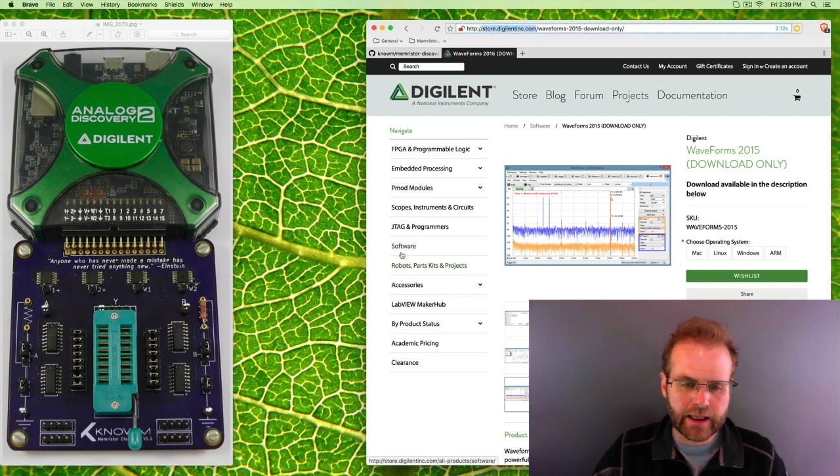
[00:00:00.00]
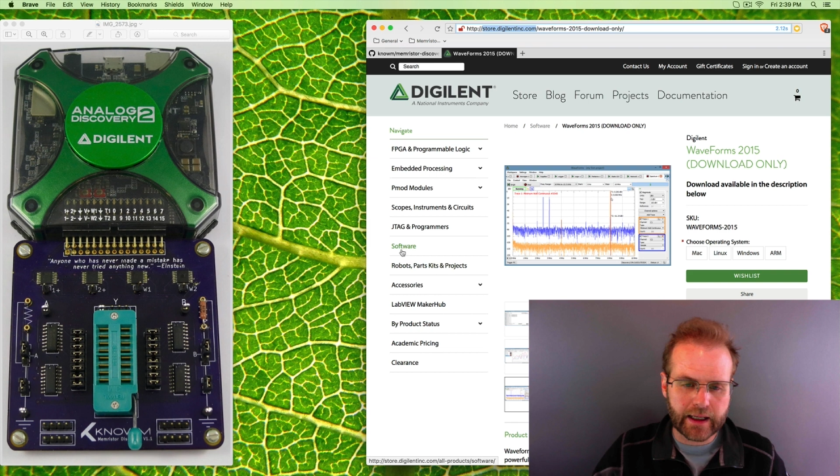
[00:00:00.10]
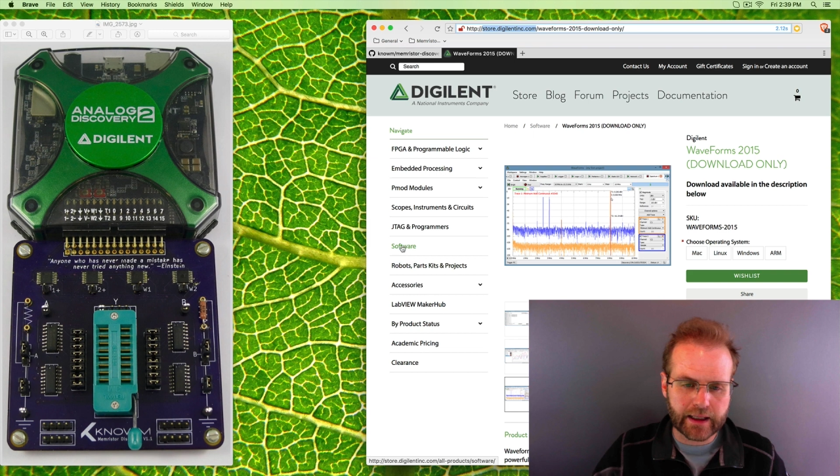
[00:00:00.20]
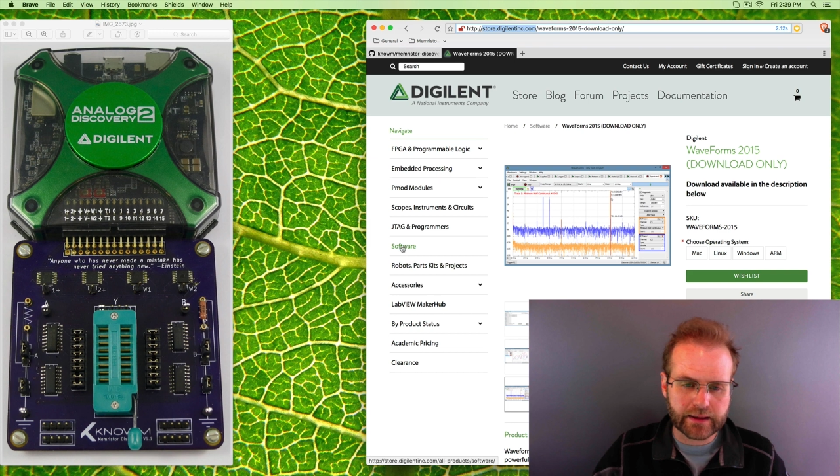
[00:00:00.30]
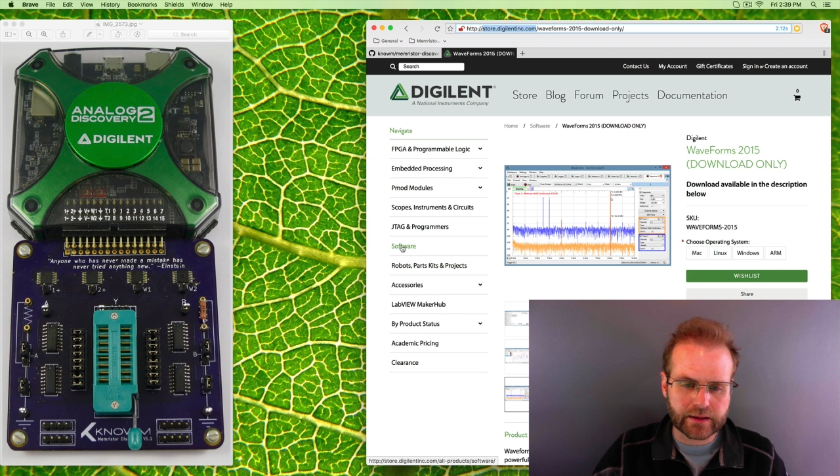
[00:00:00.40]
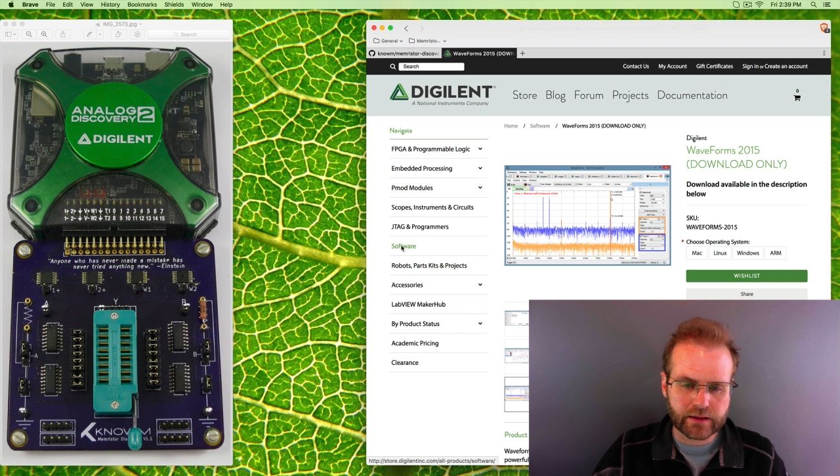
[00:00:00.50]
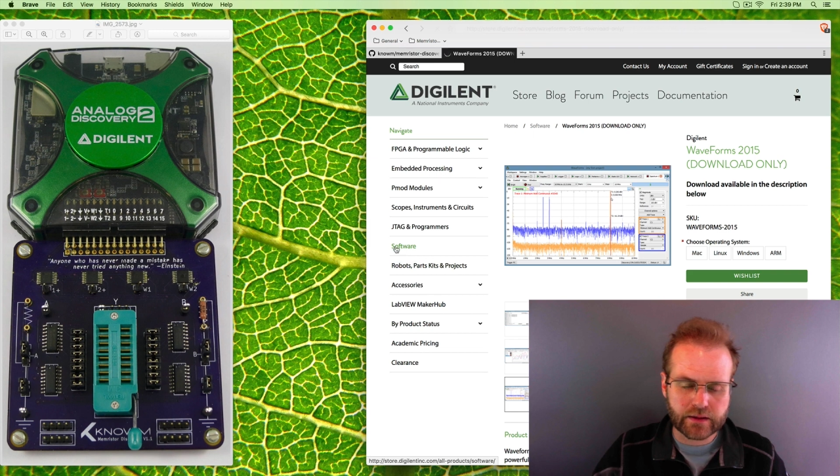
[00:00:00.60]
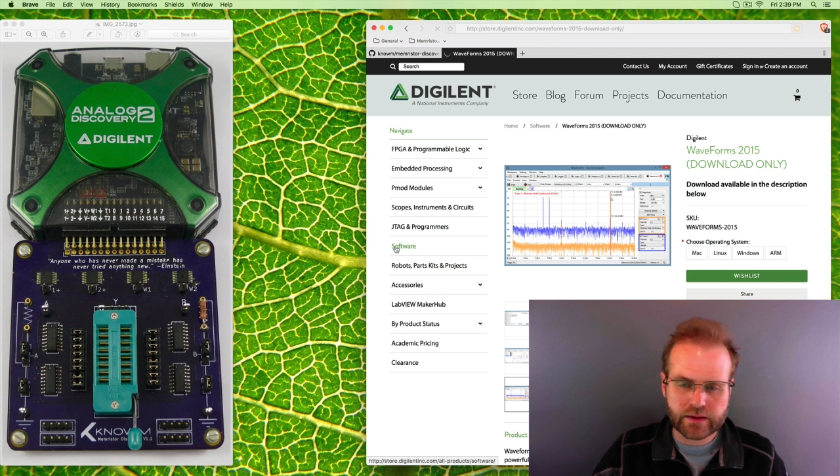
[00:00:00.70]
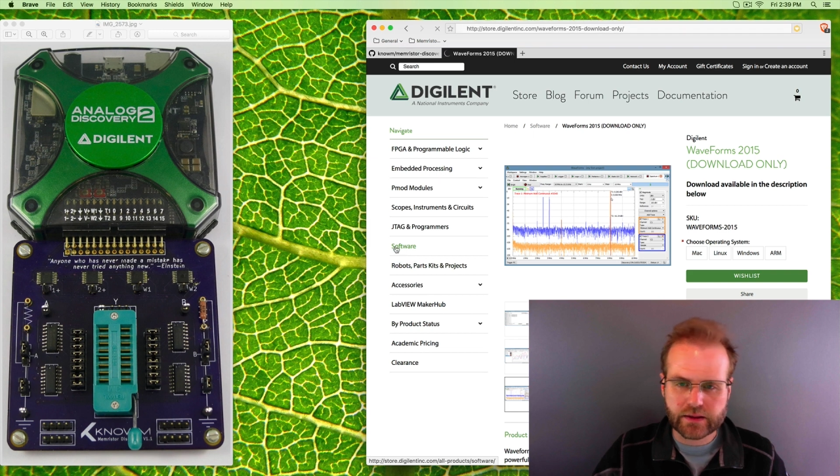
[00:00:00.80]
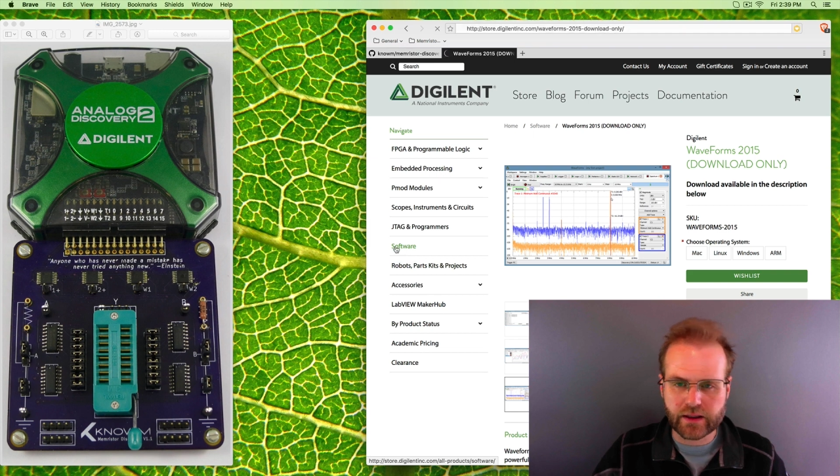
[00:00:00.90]
and click
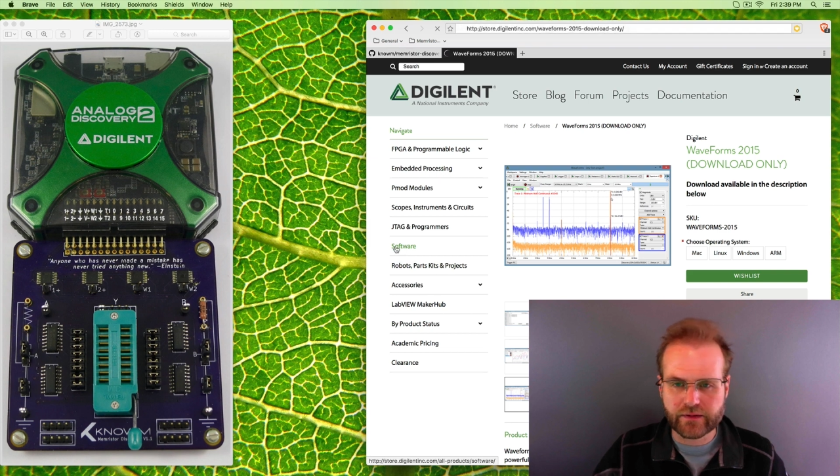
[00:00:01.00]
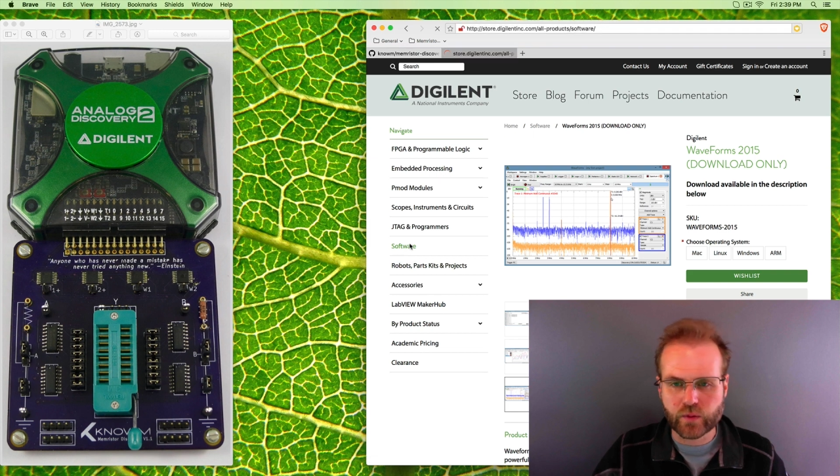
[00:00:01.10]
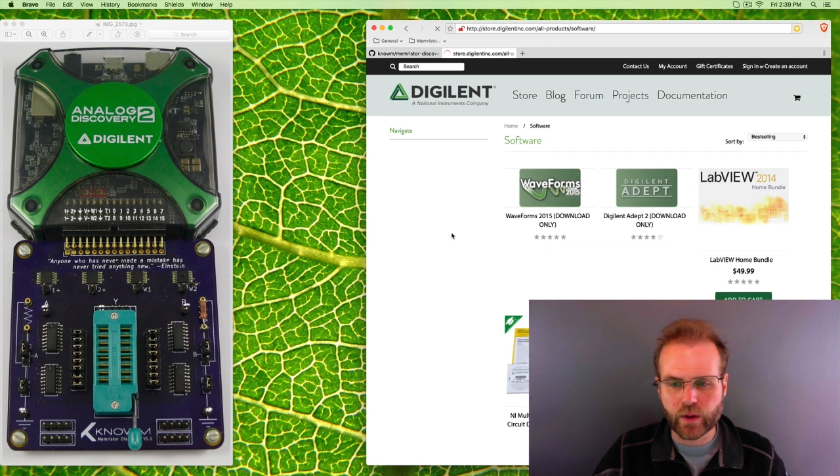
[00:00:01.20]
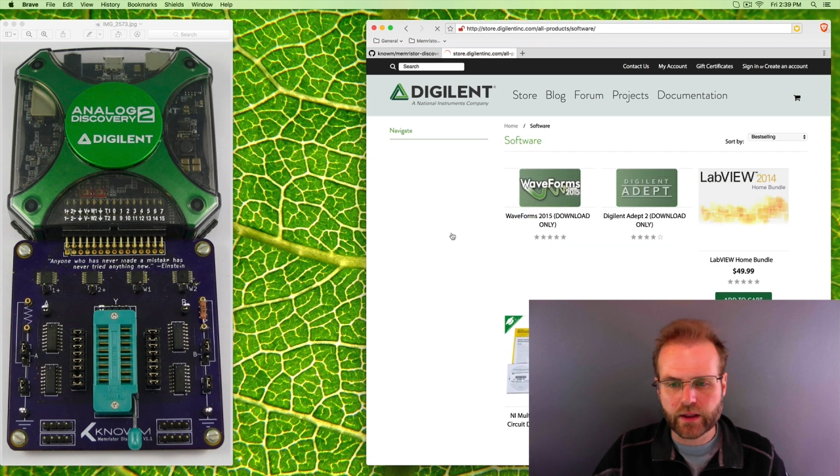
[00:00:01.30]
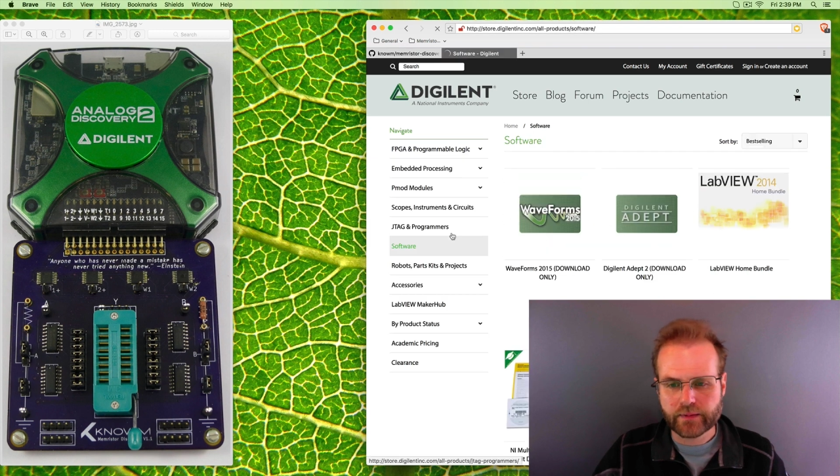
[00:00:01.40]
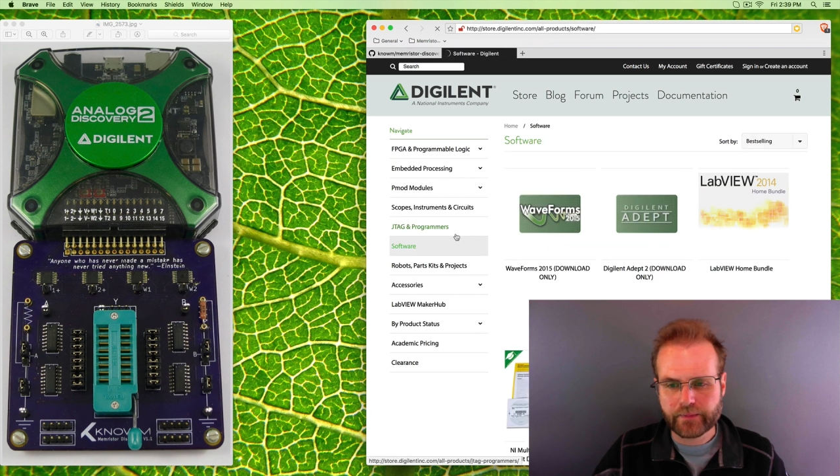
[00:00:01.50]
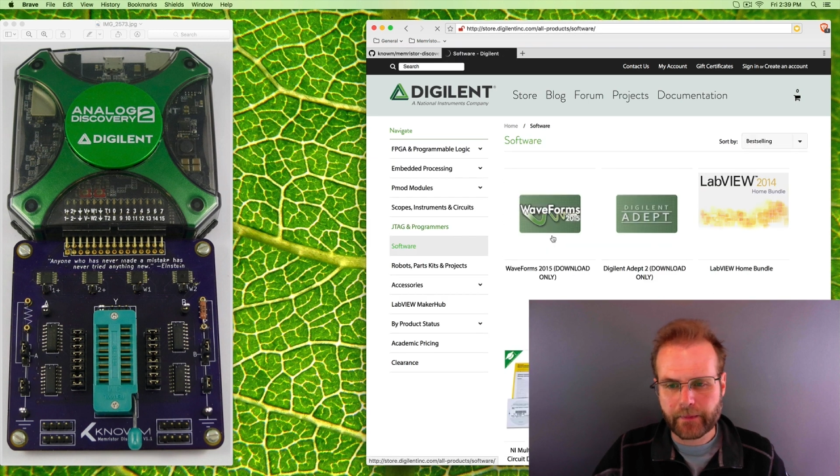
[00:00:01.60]
on Software,